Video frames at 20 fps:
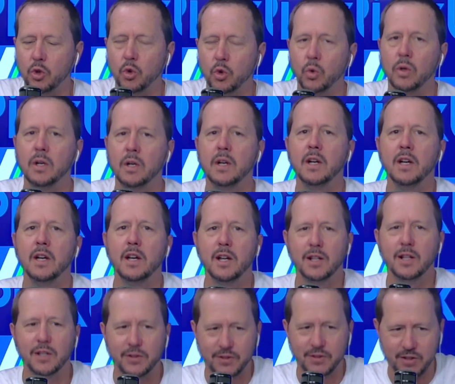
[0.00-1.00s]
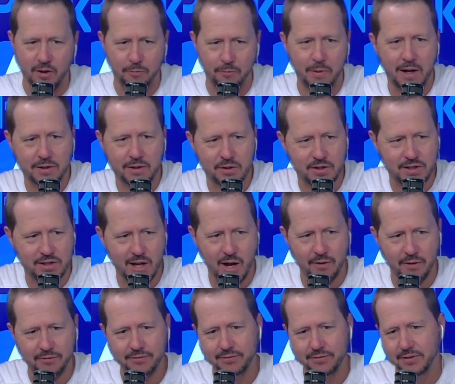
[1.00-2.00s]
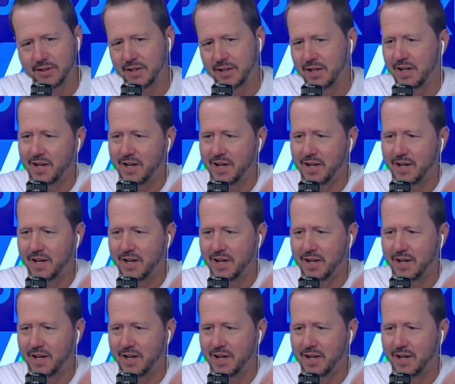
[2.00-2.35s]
you stuff about yourself.